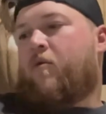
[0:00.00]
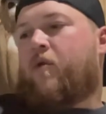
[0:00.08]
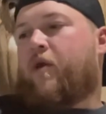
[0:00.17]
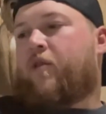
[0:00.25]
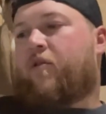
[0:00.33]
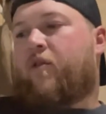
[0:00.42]

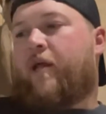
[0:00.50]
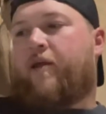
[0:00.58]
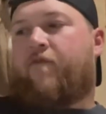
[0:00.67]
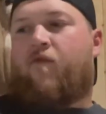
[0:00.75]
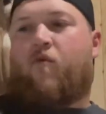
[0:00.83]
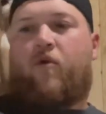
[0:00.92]
Got the Lake
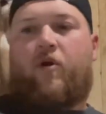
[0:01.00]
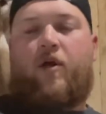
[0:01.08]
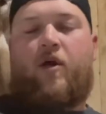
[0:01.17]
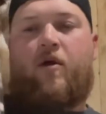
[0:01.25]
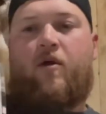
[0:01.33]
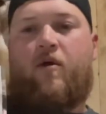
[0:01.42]
Fork,
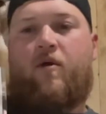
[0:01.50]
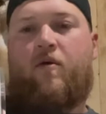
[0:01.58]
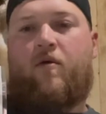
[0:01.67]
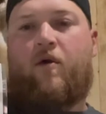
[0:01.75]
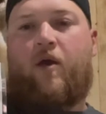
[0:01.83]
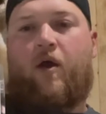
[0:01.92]

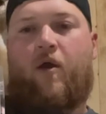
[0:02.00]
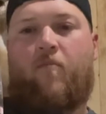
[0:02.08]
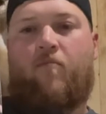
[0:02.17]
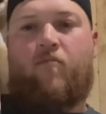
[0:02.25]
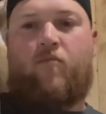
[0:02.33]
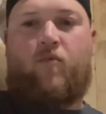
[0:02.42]

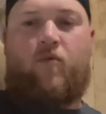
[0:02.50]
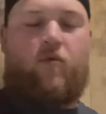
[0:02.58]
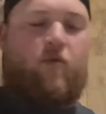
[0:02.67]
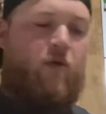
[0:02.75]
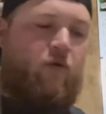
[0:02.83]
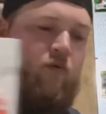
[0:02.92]
um,
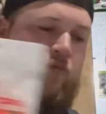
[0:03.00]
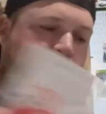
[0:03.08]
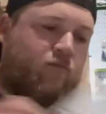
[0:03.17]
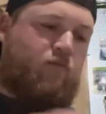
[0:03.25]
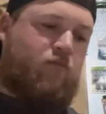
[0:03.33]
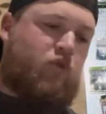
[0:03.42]
little
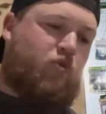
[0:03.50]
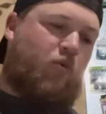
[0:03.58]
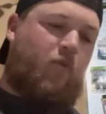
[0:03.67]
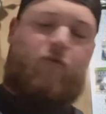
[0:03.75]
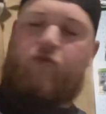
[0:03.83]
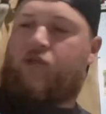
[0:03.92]

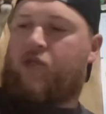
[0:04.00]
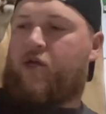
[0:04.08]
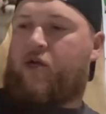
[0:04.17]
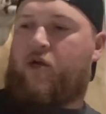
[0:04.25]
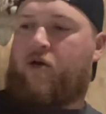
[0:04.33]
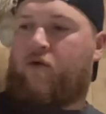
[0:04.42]
swimmers
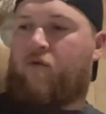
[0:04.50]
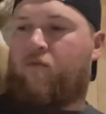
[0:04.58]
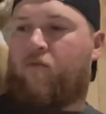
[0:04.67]
there.